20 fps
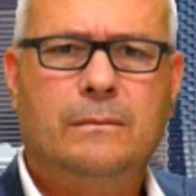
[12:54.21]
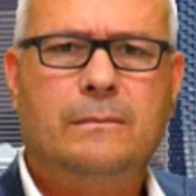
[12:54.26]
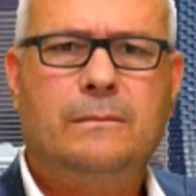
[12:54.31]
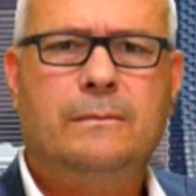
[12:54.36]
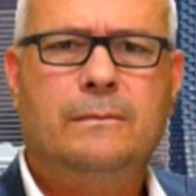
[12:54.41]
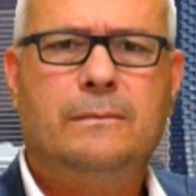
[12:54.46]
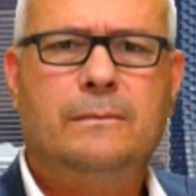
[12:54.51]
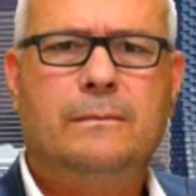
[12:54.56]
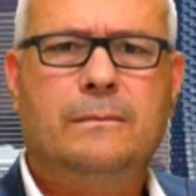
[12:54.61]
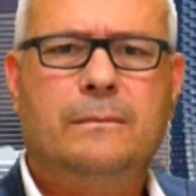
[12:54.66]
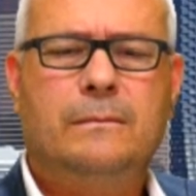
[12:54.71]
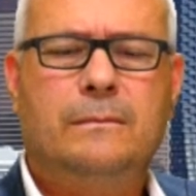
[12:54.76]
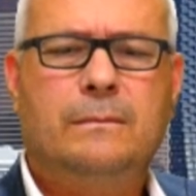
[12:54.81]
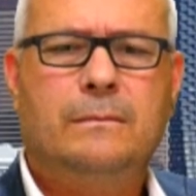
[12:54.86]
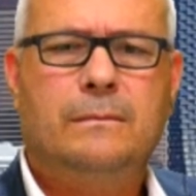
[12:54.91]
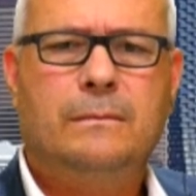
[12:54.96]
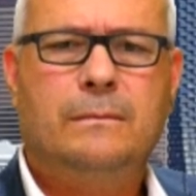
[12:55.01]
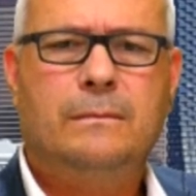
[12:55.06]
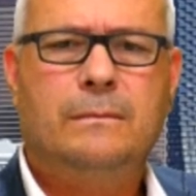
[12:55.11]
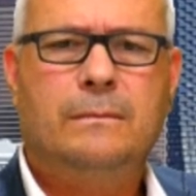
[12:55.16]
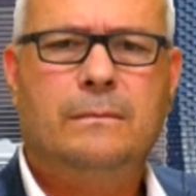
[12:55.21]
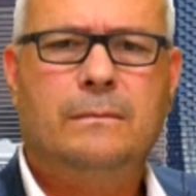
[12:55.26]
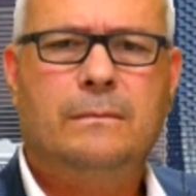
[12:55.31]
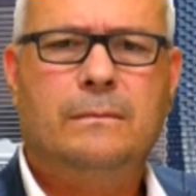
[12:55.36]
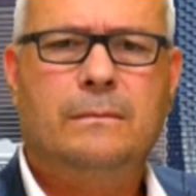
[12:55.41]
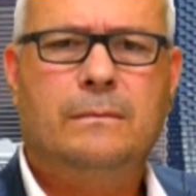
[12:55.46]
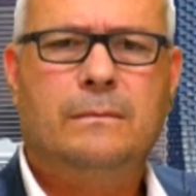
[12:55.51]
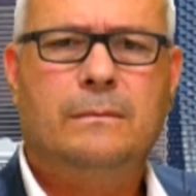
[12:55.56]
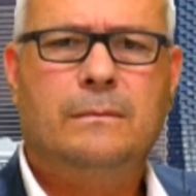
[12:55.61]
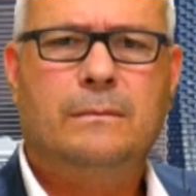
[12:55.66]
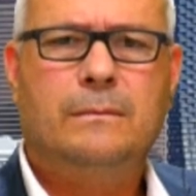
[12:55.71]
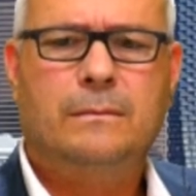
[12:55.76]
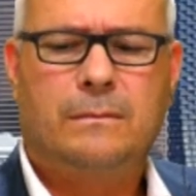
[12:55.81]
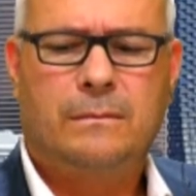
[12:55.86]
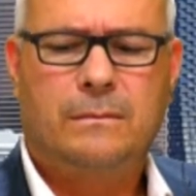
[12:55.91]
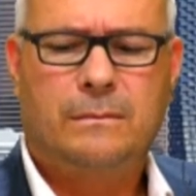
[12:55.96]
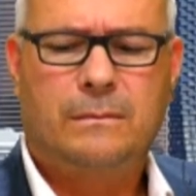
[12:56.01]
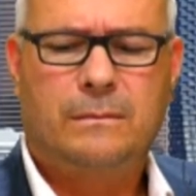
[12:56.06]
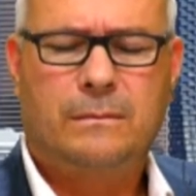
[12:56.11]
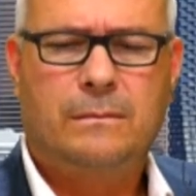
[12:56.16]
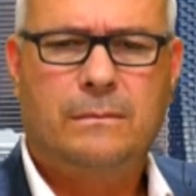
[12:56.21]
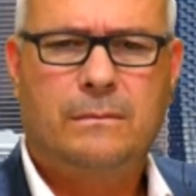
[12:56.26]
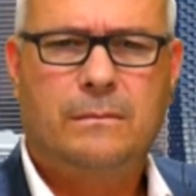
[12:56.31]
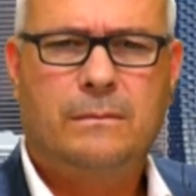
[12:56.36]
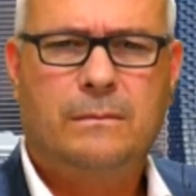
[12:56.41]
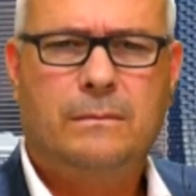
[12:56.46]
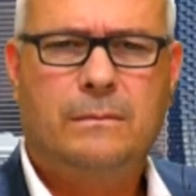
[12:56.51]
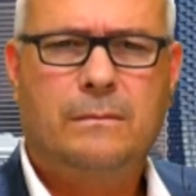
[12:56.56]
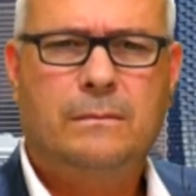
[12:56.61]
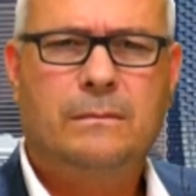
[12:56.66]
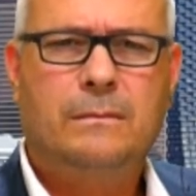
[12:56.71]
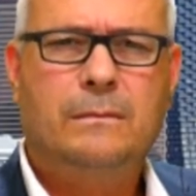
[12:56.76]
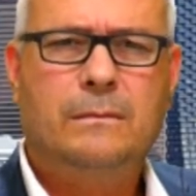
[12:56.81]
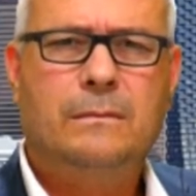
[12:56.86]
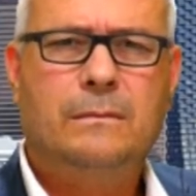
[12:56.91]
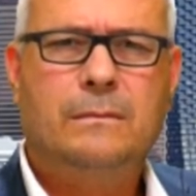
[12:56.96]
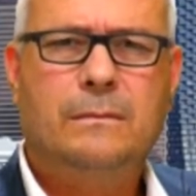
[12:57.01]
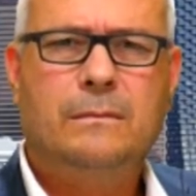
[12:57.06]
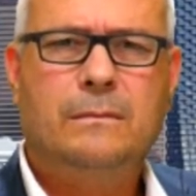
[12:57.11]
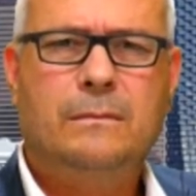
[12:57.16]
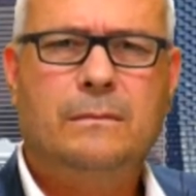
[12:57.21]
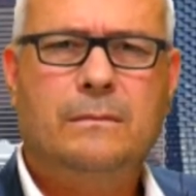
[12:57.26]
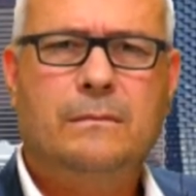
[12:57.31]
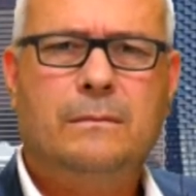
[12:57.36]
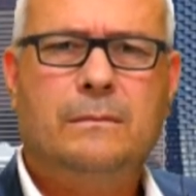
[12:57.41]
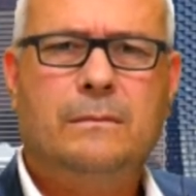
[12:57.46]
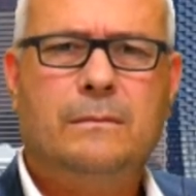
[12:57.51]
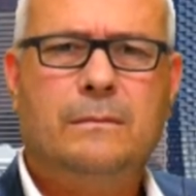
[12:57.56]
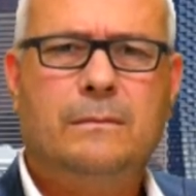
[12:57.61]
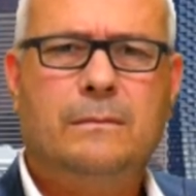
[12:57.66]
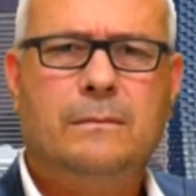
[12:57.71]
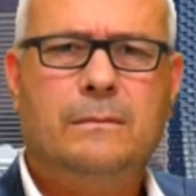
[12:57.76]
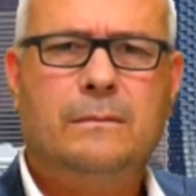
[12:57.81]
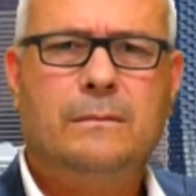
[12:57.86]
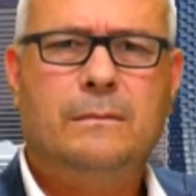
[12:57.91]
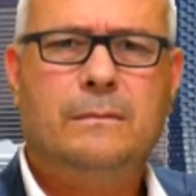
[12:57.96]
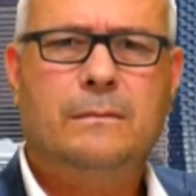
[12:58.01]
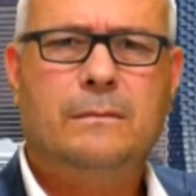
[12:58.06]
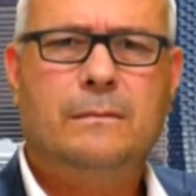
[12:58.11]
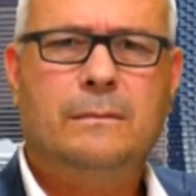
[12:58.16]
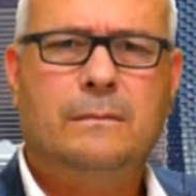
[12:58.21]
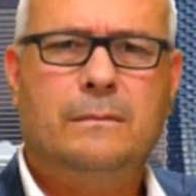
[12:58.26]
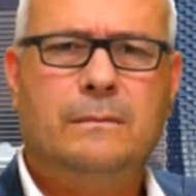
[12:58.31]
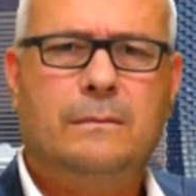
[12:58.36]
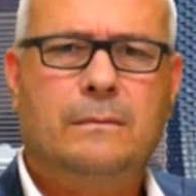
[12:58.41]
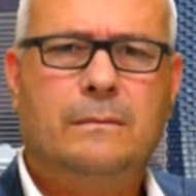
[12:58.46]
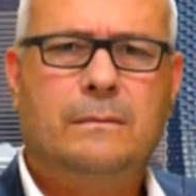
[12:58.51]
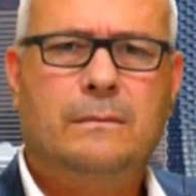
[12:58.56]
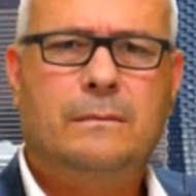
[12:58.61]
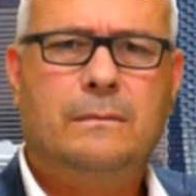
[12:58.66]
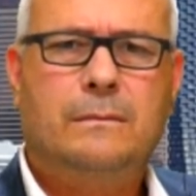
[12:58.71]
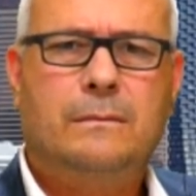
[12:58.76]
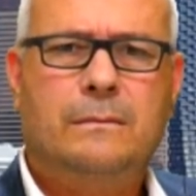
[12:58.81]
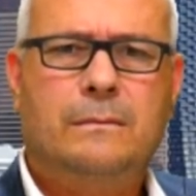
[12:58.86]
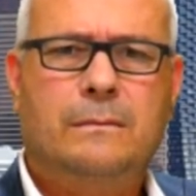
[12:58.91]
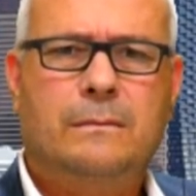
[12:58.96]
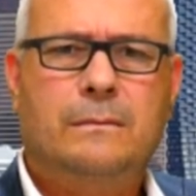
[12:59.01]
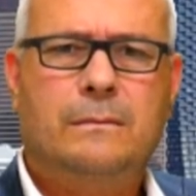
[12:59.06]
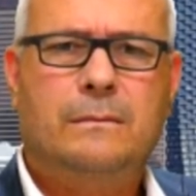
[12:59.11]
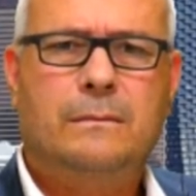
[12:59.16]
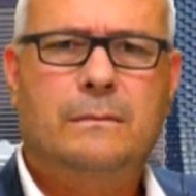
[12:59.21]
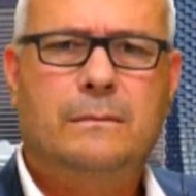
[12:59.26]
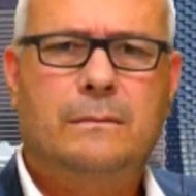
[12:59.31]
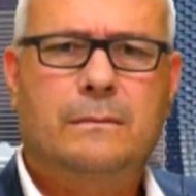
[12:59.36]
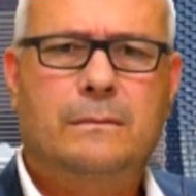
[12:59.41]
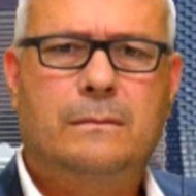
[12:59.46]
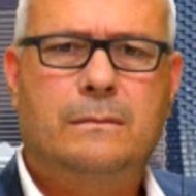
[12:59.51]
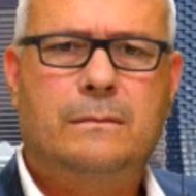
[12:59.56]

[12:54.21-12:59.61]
No words are spoken by the person on screen.